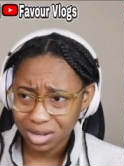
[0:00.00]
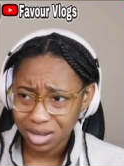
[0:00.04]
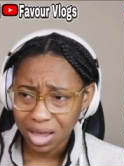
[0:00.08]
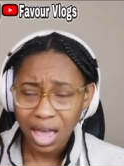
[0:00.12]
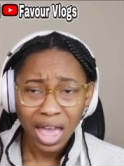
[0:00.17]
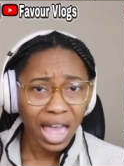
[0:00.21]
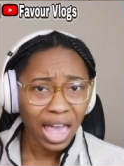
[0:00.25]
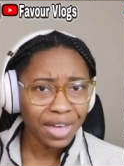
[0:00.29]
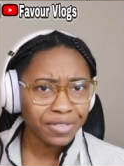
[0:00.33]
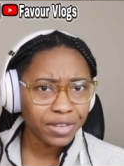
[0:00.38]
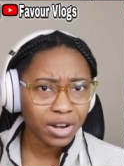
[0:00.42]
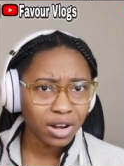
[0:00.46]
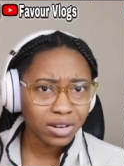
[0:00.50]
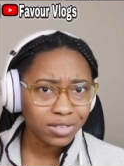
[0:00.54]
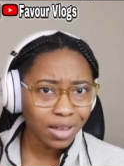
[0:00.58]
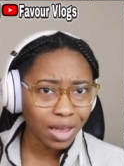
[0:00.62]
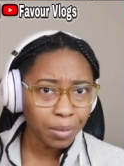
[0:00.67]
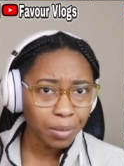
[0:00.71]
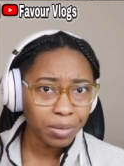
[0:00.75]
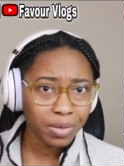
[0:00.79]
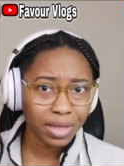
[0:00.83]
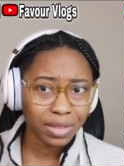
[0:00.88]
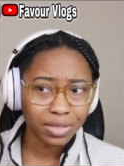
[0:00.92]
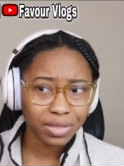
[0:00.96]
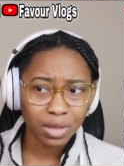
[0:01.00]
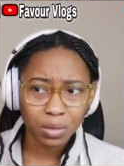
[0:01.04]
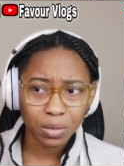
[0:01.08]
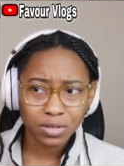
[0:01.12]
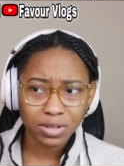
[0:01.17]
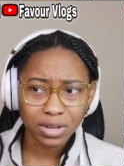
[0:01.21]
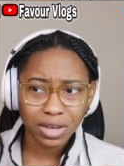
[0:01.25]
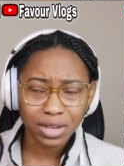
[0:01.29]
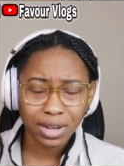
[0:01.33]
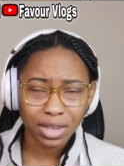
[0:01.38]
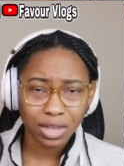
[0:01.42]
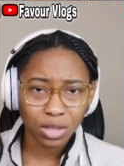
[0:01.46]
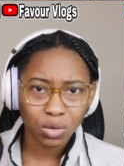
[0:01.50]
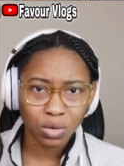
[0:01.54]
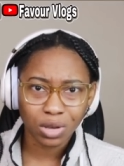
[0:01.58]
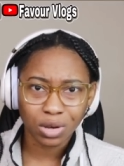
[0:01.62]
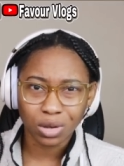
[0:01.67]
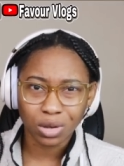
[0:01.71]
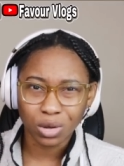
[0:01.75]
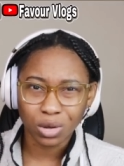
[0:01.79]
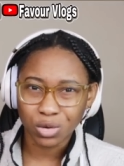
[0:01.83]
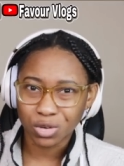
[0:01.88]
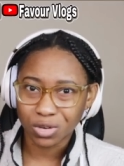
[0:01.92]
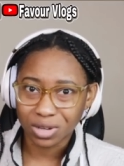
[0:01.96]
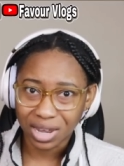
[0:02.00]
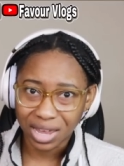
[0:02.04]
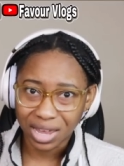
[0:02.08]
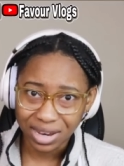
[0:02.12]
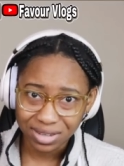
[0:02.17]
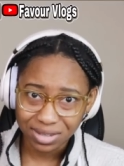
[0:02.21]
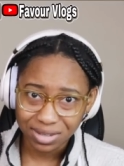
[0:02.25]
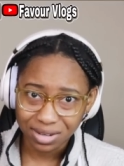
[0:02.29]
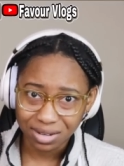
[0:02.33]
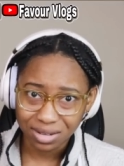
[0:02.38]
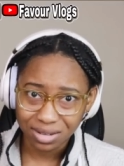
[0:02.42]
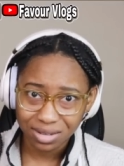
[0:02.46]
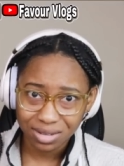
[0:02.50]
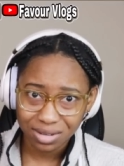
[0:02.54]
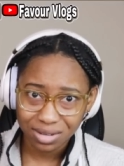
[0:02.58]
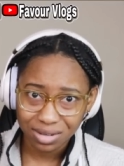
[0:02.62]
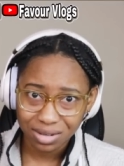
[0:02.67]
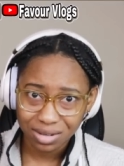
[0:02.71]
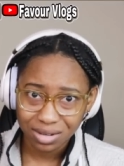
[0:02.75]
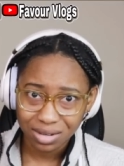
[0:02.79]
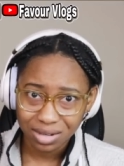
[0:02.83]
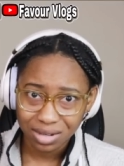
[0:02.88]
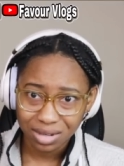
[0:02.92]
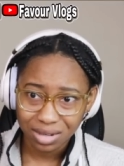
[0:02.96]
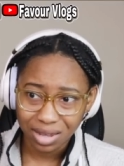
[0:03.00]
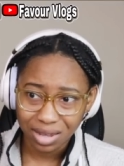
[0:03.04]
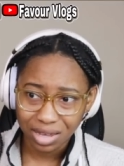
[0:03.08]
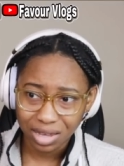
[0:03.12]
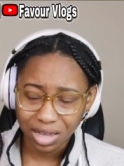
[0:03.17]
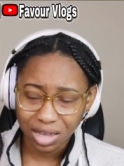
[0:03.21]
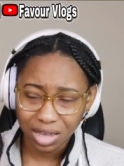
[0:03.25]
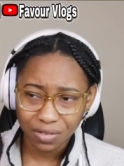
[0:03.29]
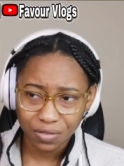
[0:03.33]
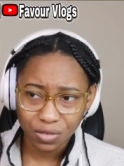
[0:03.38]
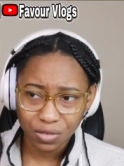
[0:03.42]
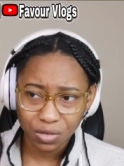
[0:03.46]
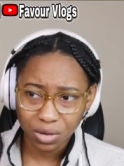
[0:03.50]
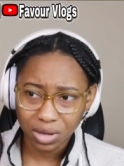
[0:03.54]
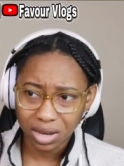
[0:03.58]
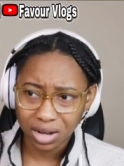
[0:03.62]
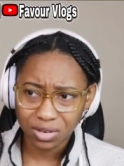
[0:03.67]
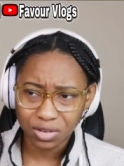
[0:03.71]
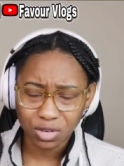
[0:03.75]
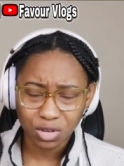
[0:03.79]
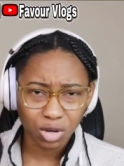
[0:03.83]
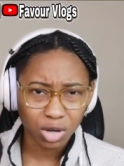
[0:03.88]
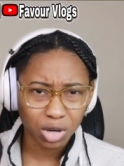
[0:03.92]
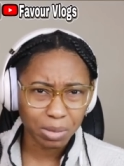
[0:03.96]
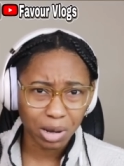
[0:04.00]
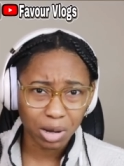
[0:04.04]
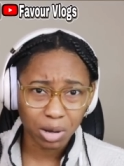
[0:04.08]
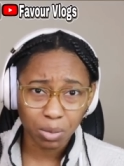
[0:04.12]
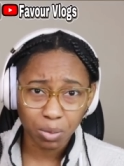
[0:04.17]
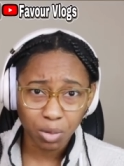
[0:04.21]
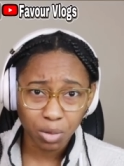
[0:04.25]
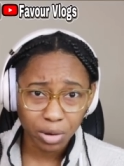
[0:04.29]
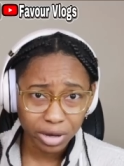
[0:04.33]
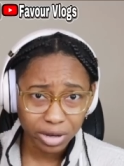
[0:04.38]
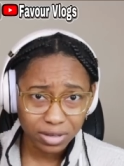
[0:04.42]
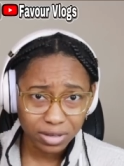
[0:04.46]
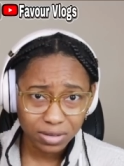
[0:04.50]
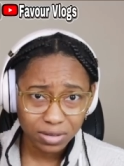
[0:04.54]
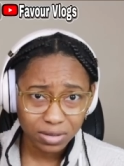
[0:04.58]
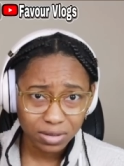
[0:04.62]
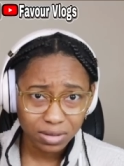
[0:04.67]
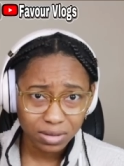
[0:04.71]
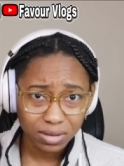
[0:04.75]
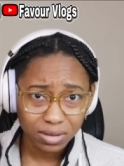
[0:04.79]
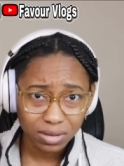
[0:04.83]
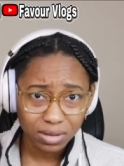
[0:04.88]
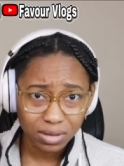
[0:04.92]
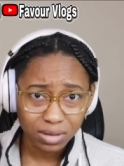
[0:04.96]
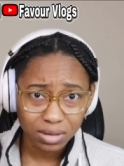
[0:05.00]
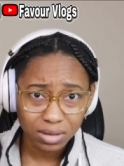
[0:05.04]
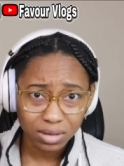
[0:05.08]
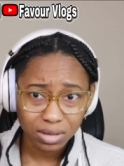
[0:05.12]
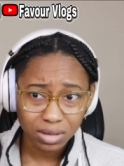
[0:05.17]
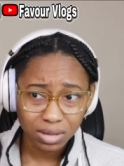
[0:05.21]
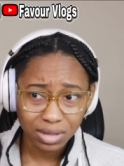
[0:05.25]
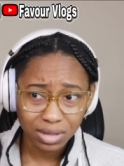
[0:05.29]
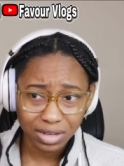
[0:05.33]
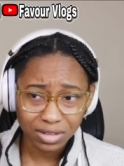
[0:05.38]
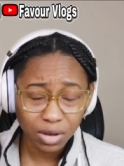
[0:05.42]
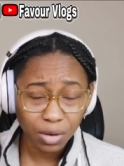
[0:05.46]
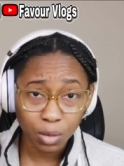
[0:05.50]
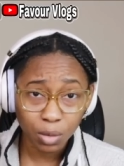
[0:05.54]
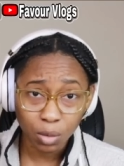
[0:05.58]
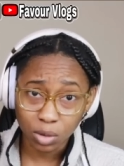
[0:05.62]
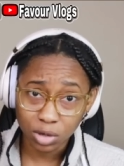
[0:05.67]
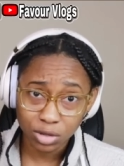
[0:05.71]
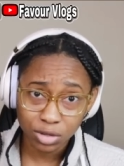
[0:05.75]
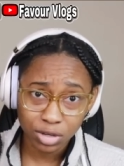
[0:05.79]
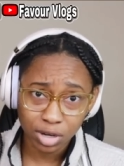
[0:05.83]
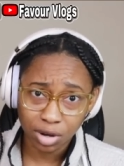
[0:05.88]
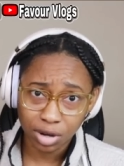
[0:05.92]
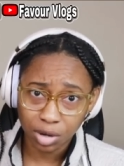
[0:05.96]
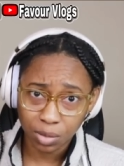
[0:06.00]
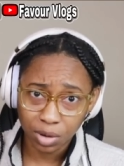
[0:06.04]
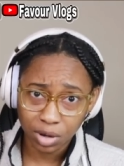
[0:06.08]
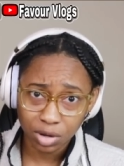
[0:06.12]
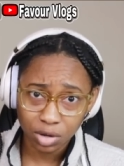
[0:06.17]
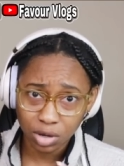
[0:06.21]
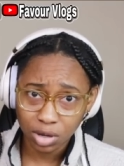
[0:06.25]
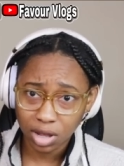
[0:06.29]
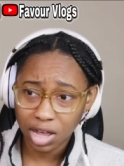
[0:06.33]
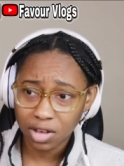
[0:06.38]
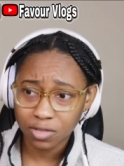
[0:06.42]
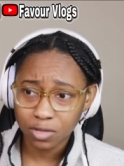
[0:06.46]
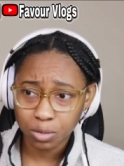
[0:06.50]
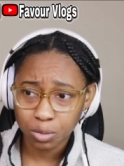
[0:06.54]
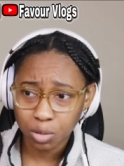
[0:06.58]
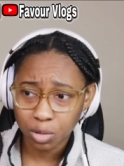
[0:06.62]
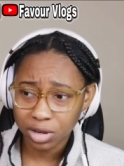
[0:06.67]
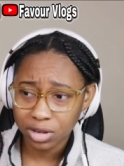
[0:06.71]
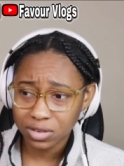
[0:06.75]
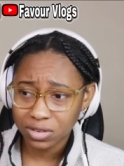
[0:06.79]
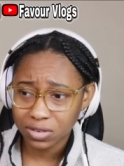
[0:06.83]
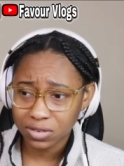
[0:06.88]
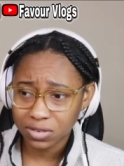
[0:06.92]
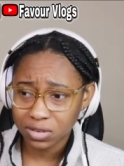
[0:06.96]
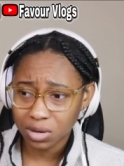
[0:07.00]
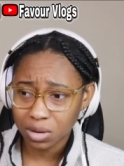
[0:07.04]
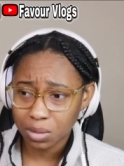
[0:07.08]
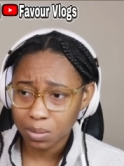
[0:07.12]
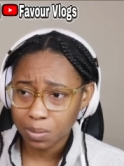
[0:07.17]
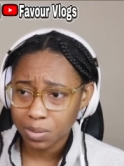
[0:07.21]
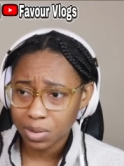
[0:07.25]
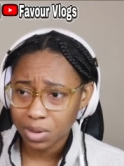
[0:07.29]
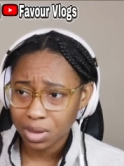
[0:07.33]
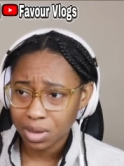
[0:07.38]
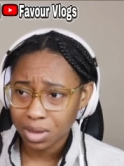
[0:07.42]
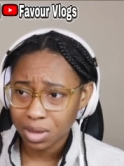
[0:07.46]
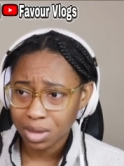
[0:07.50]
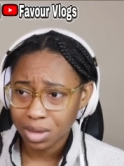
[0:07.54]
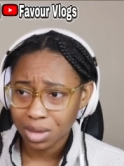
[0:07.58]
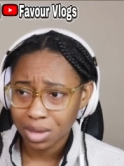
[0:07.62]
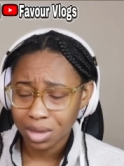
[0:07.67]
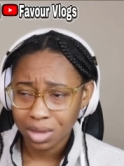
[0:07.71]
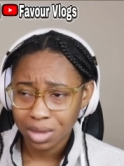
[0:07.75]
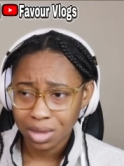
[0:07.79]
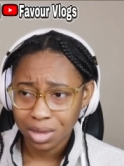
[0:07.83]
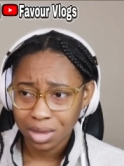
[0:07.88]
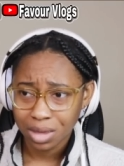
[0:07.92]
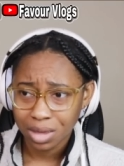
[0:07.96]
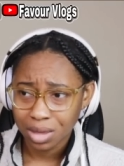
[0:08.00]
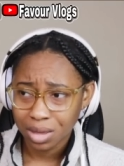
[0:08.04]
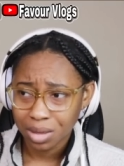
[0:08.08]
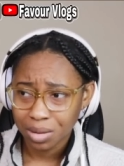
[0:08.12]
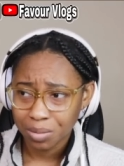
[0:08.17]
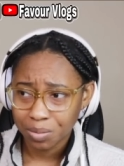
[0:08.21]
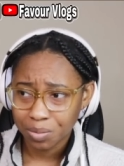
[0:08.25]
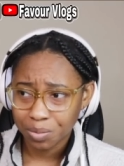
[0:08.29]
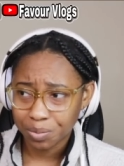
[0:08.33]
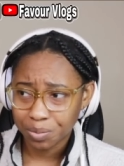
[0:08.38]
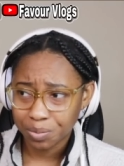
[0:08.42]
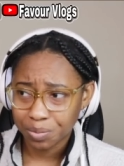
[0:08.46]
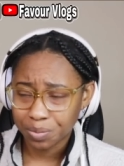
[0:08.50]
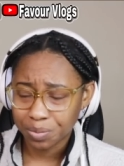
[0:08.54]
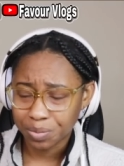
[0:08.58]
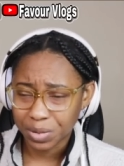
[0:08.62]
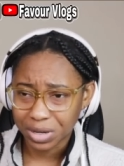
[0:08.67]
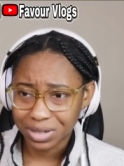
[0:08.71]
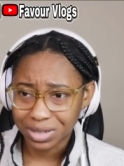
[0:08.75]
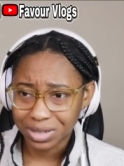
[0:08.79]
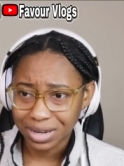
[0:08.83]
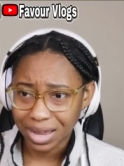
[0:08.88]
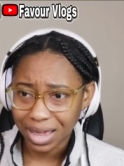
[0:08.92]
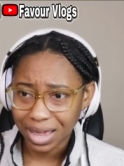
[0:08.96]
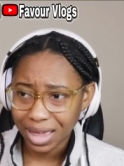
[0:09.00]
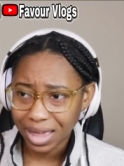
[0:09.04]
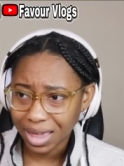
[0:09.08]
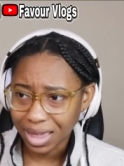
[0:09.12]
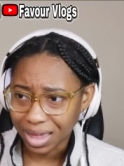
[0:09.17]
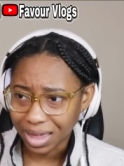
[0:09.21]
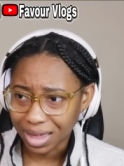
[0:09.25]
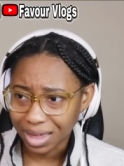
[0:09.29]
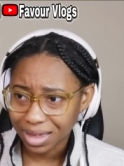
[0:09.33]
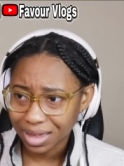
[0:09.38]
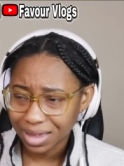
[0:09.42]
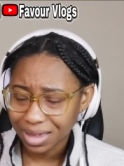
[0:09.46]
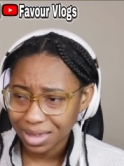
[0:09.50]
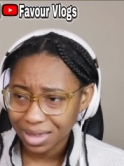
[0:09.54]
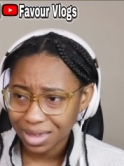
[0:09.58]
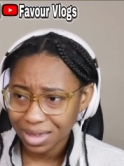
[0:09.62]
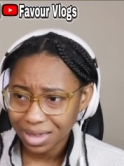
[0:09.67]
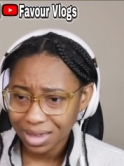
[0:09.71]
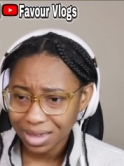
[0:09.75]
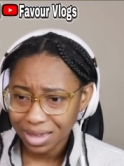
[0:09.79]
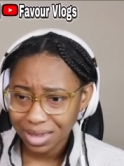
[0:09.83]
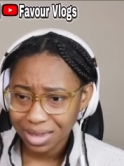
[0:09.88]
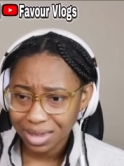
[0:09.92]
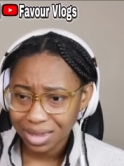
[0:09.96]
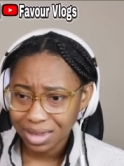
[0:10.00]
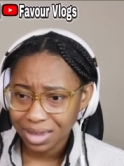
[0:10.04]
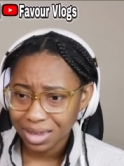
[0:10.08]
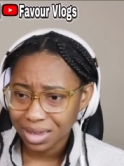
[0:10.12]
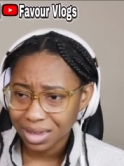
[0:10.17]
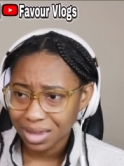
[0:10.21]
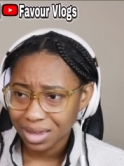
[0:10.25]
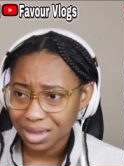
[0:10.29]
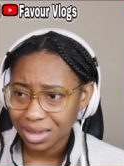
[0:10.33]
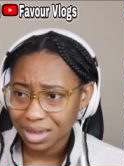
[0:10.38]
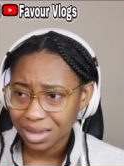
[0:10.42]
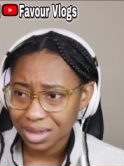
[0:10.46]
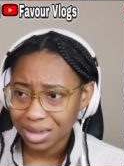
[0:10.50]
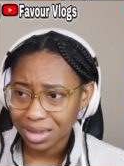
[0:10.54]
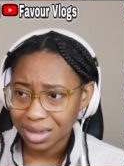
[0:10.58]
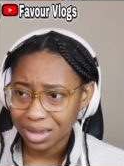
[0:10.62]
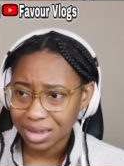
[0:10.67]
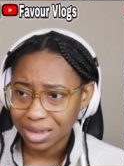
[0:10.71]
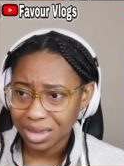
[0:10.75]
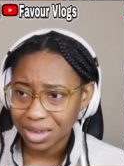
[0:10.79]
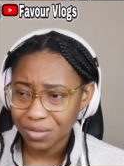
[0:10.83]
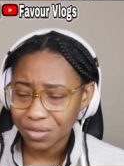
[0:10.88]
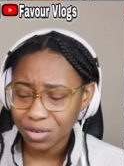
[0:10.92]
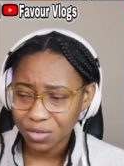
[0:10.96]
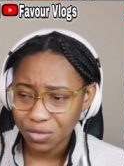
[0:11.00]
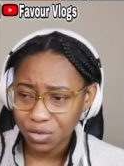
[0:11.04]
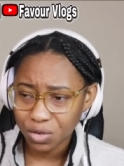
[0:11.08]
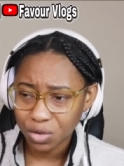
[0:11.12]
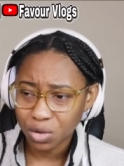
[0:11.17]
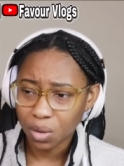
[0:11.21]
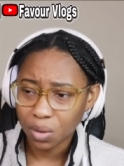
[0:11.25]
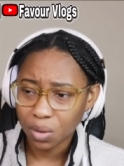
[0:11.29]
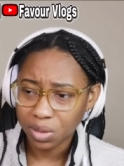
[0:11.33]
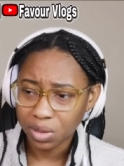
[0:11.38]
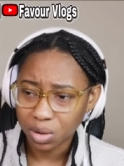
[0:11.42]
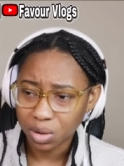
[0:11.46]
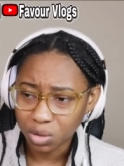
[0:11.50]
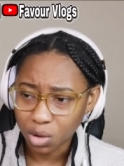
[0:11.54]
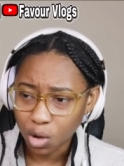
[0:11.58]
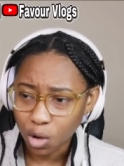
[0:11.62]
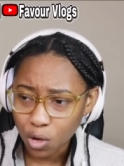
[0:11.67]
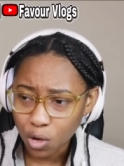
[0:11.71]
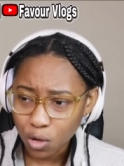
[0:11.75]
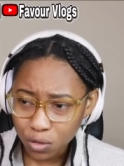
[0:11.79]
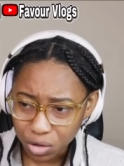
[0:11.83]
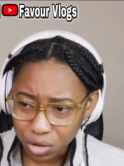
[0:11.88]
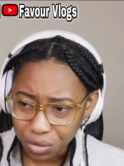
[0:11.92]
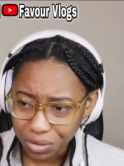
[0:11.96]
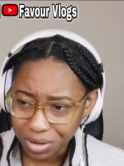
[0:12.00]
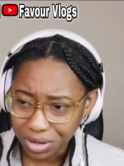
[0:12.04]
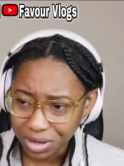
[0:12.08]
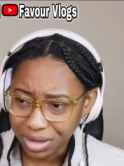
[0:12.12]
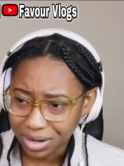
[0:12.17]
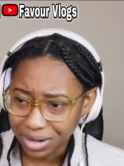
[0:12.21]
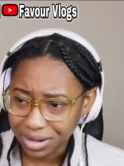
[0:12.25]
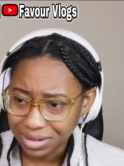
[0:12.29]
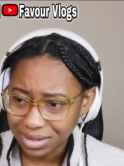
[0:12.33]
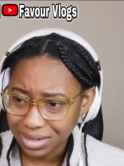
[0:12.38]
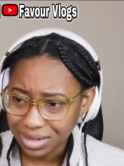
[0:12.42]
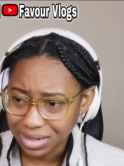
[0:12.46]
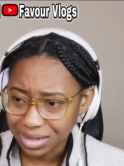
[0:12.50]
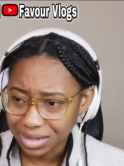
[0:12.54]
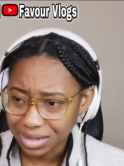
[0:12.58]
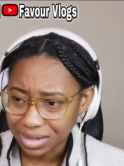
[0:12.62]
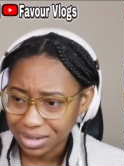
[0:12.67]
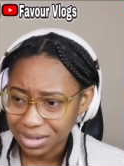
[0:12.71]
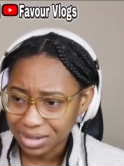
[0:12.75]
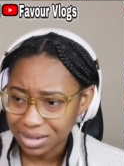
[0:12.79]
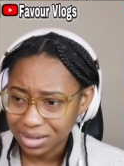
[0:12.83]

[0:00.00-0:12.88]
and then on top of that they were saying like you can lose your license like if you get a certain amount of points that's how it works here anyway do y'all have a point system but dang even if you go a little over you can get a ticket